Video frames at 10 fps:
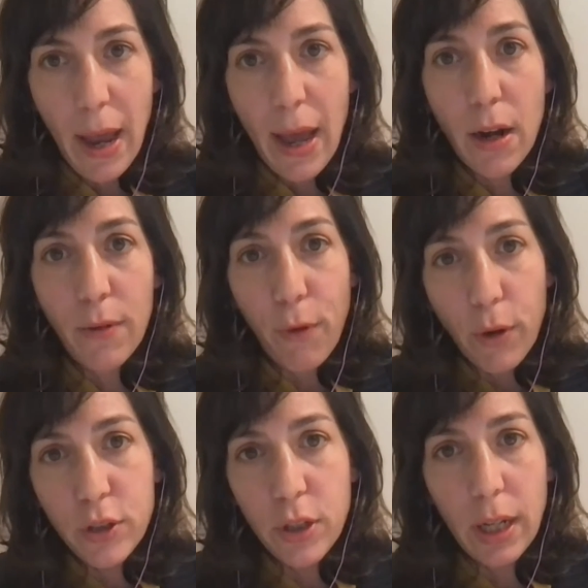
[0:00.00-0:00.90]
And
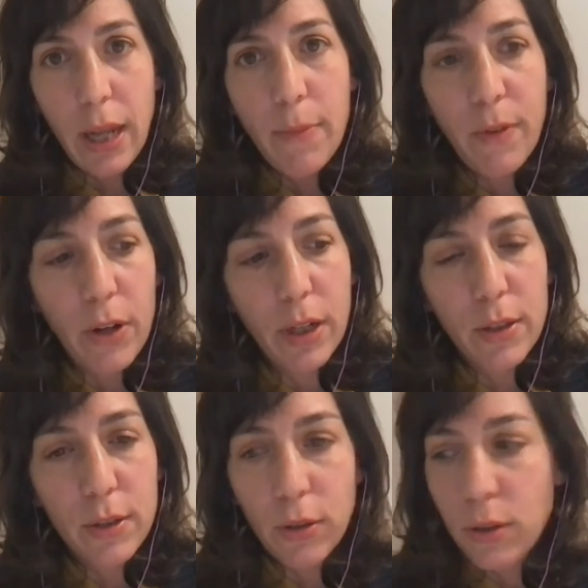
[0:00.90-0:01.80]
unfortunately, I'm very
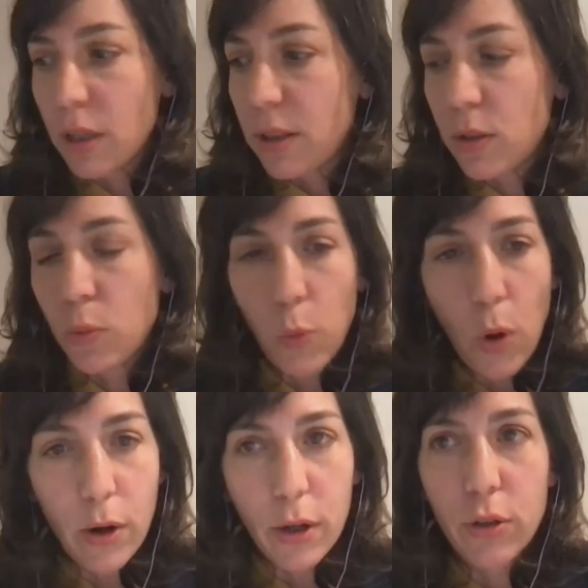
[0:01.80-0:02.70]
concerned that this
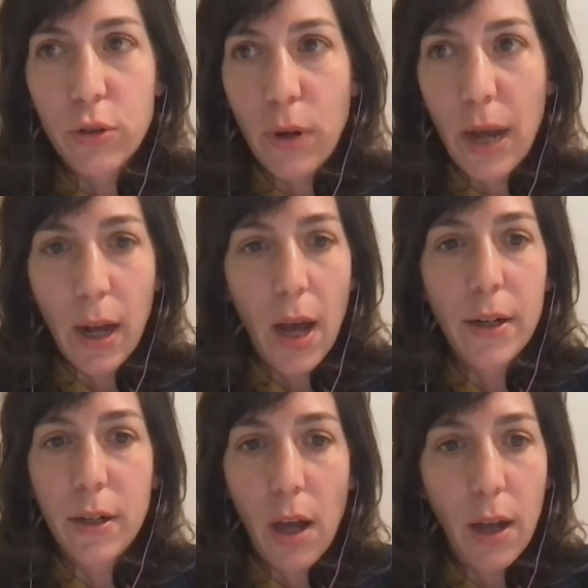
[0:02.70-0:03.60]
war could drag
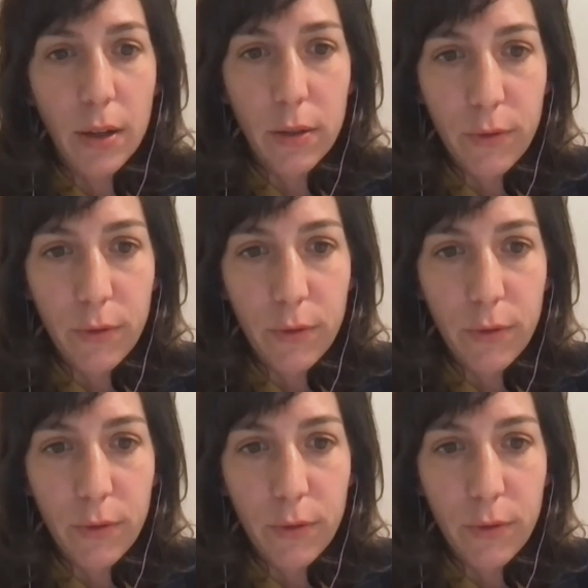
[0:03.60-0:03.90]
on